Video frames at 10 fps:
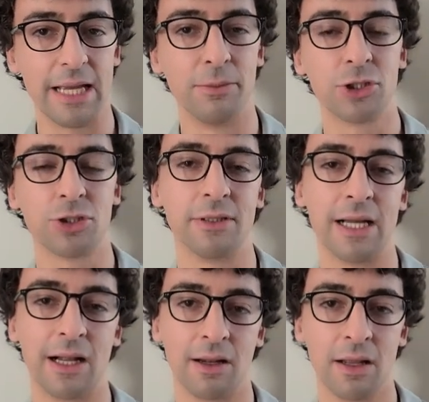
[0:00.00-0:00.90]

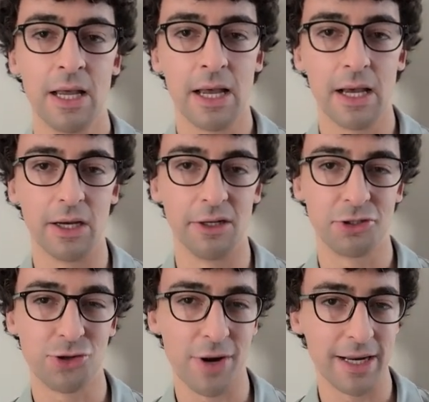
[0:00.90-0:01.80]
emotional uh,
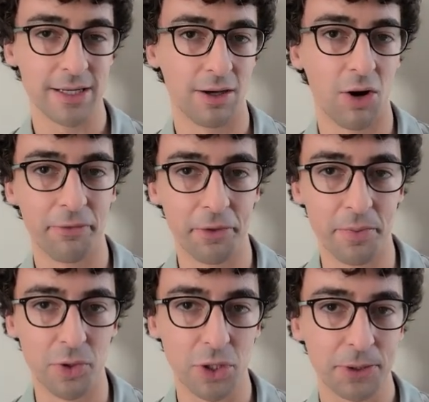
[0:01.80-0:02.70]
trend of the
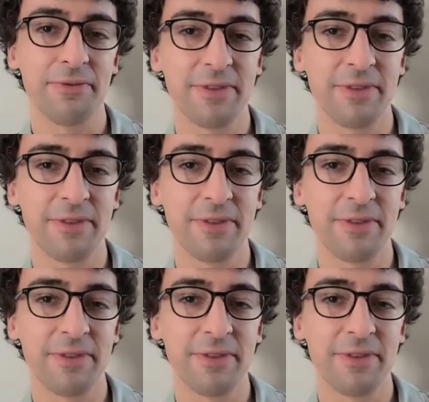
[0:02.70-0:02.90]
book.